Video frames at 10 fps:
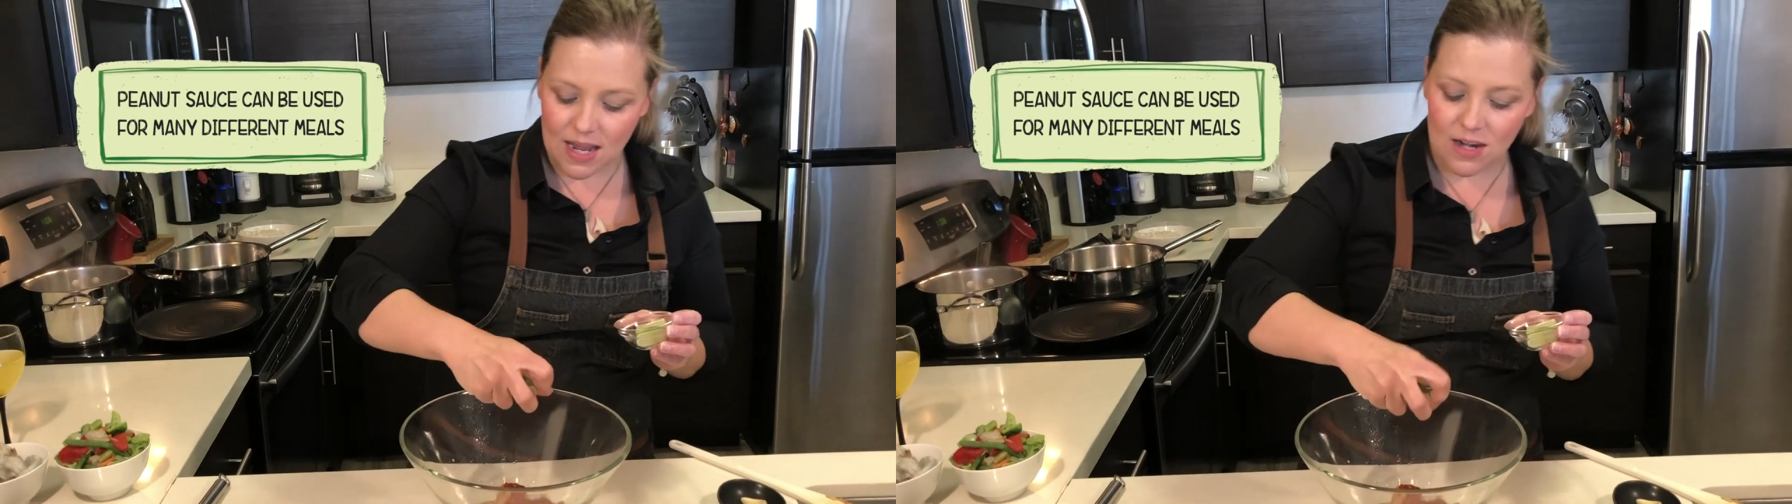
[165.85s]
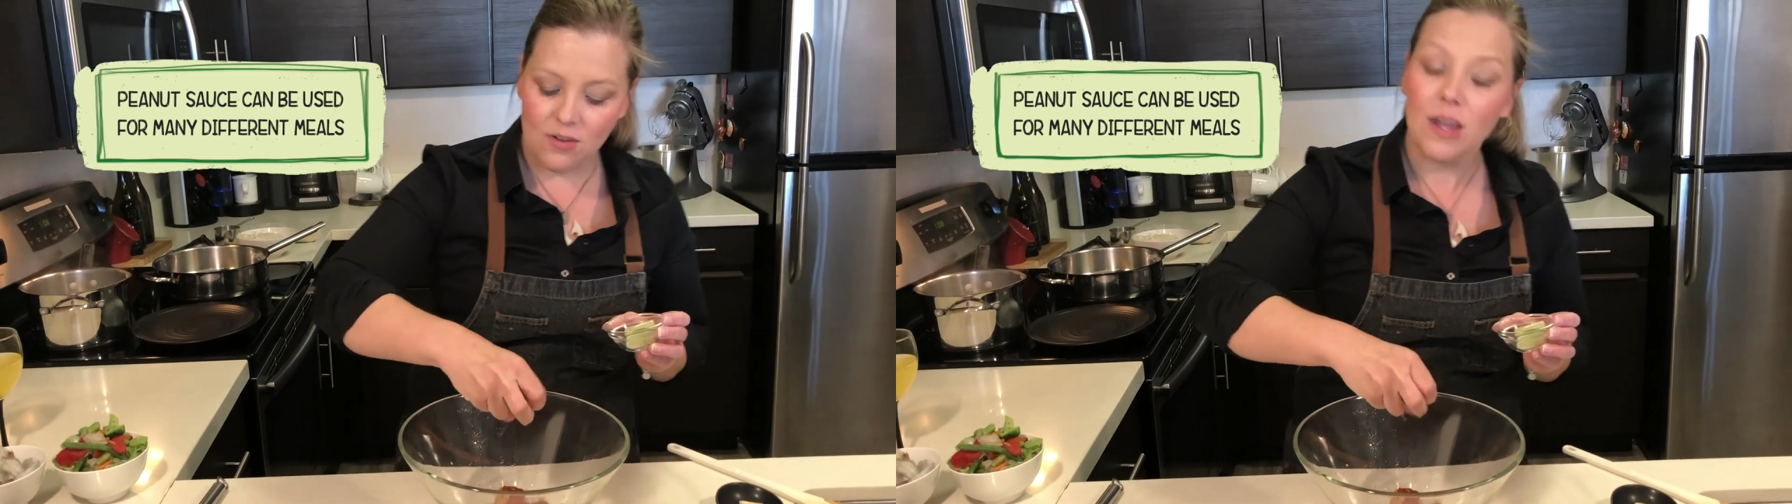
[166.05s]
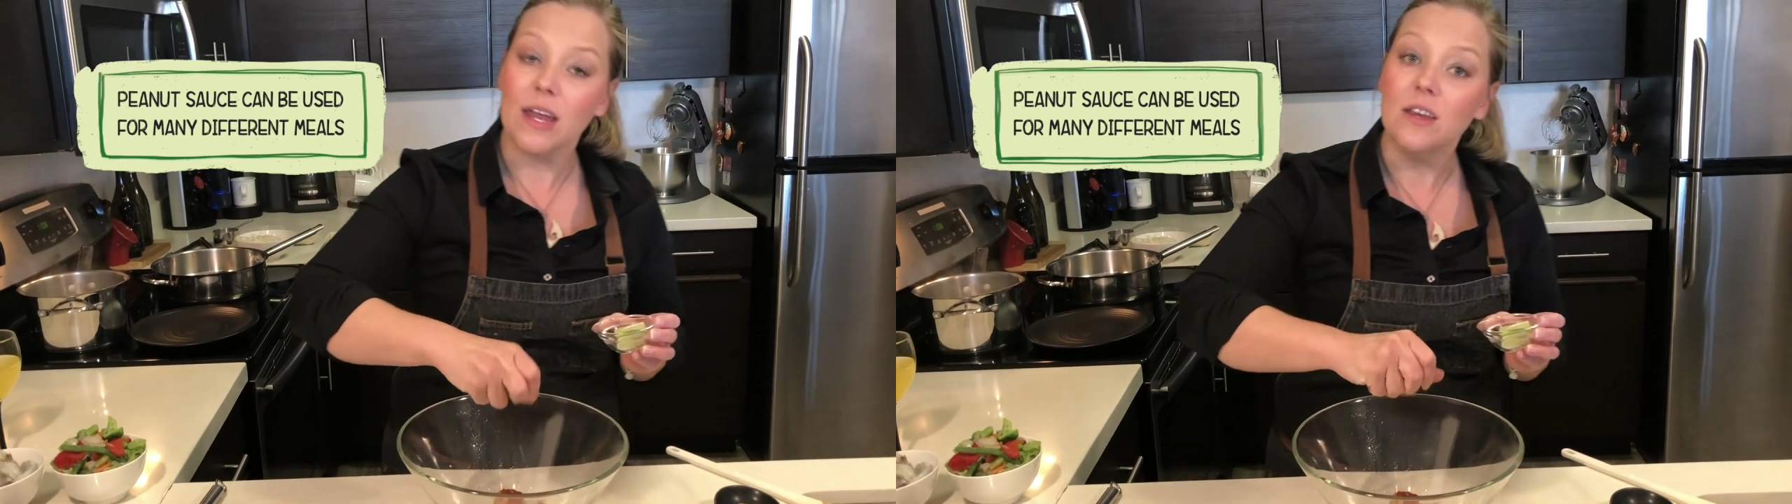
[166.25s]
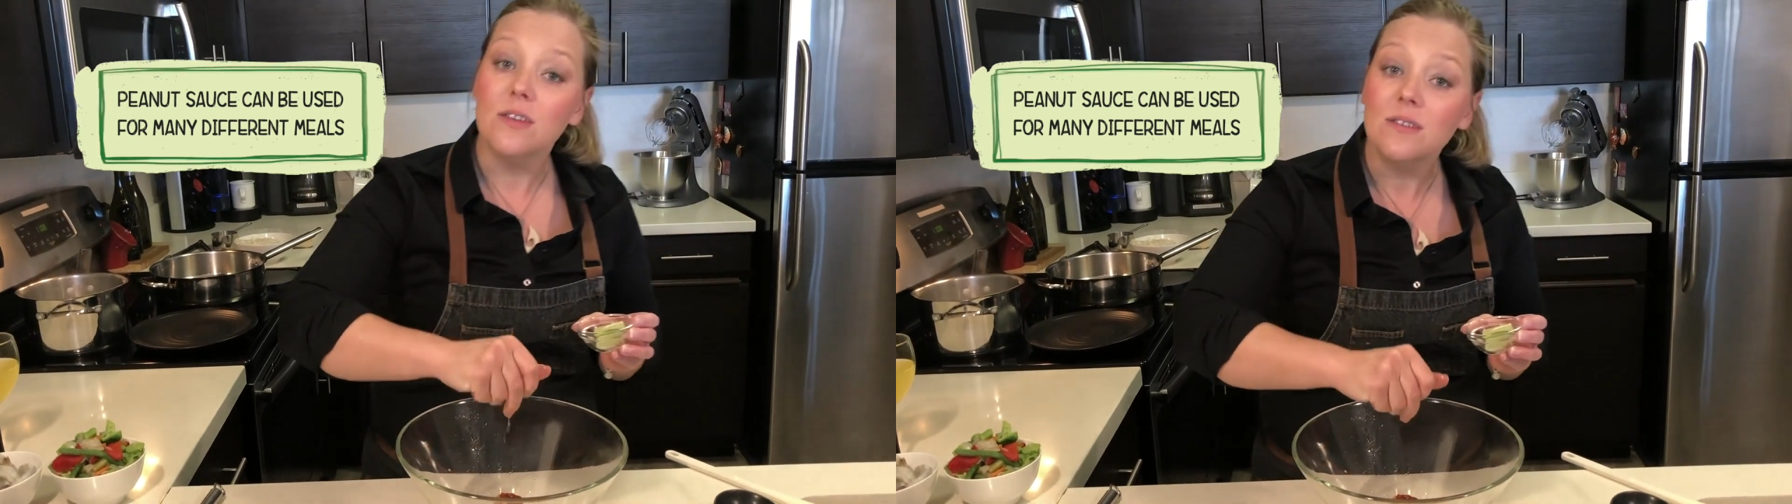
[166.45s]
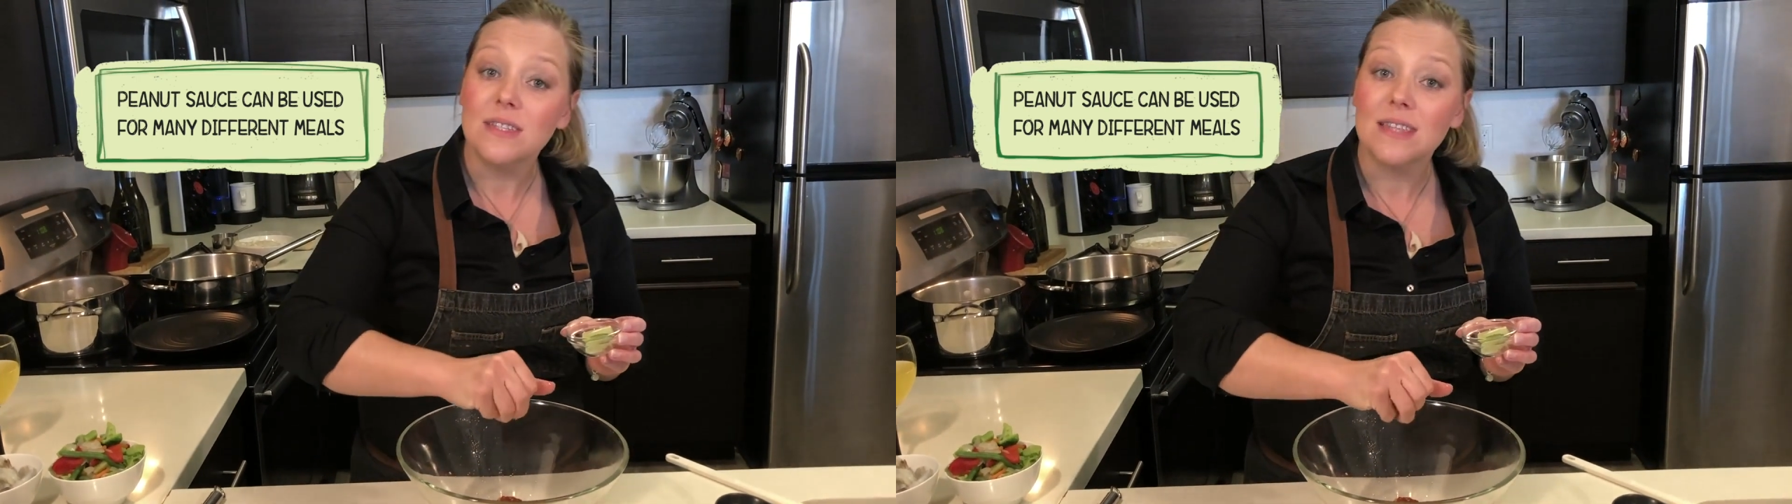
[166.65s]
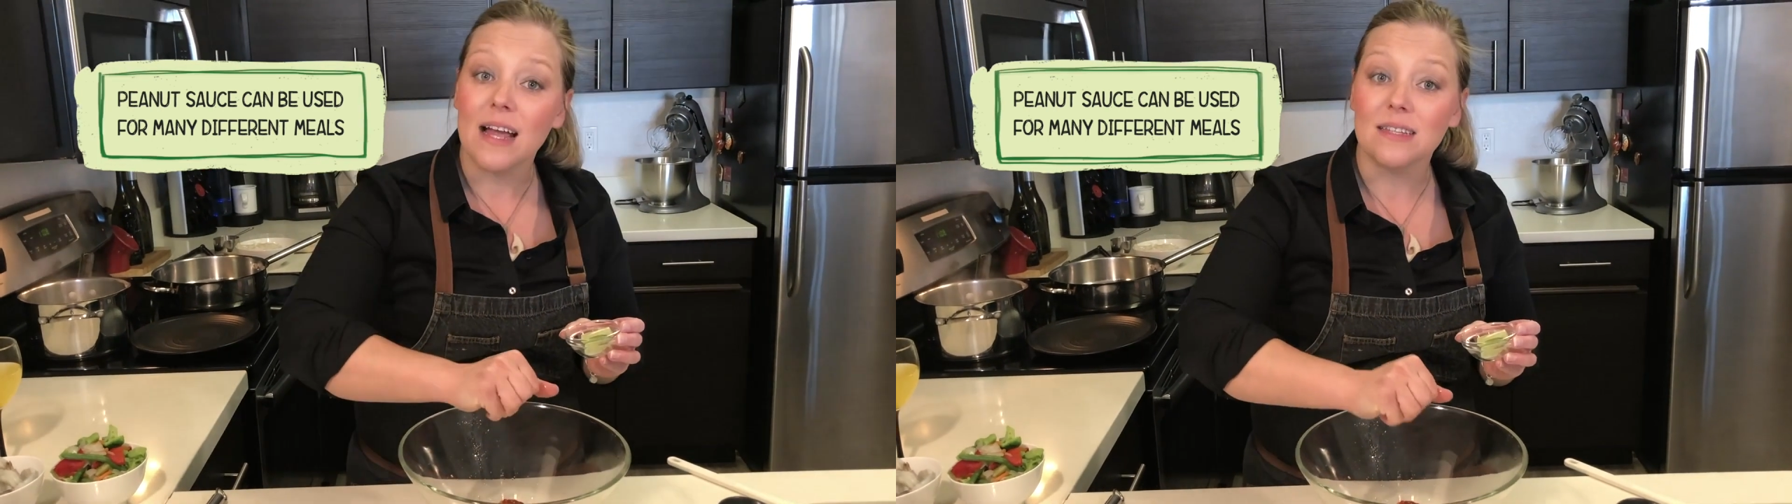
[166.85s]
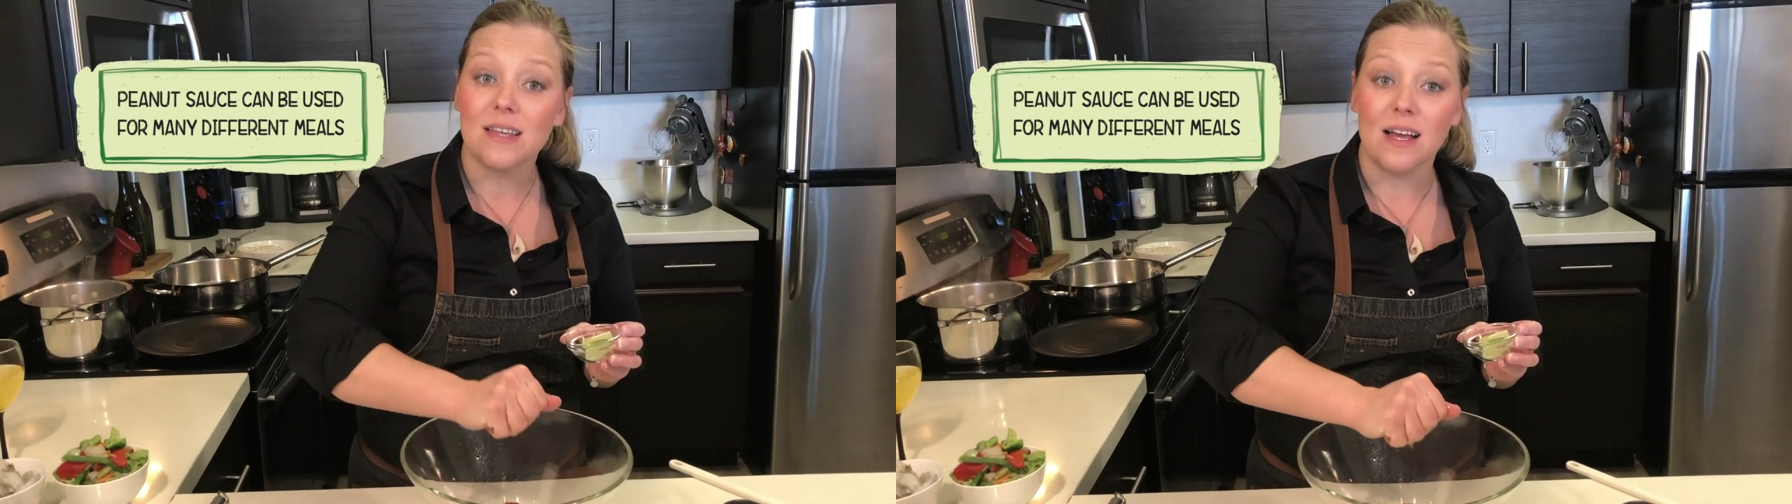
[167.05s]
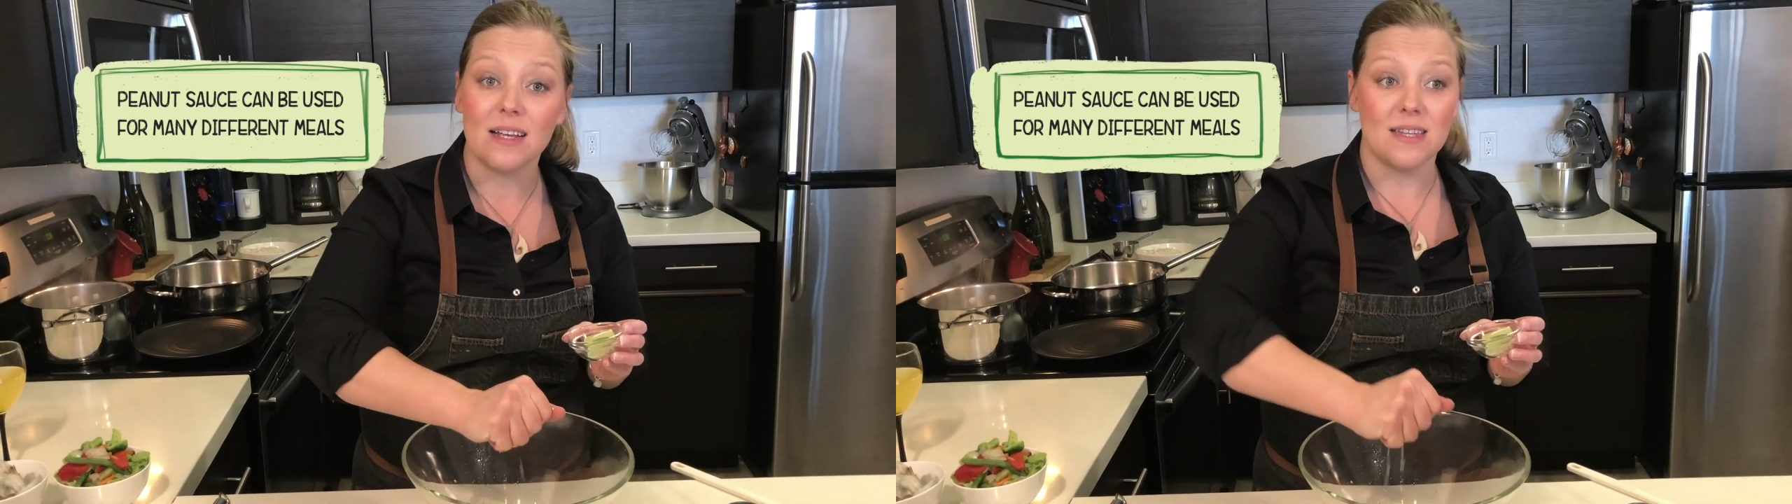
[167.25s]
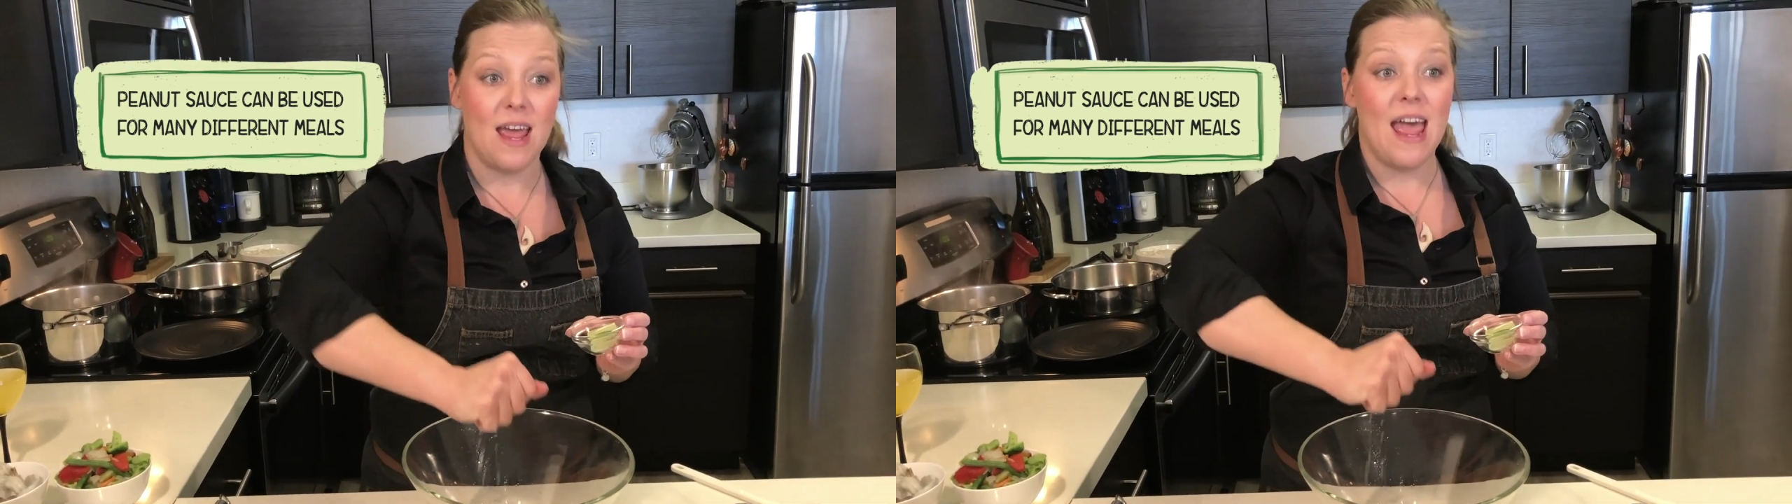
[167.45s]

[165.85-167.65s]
and you can use that sauce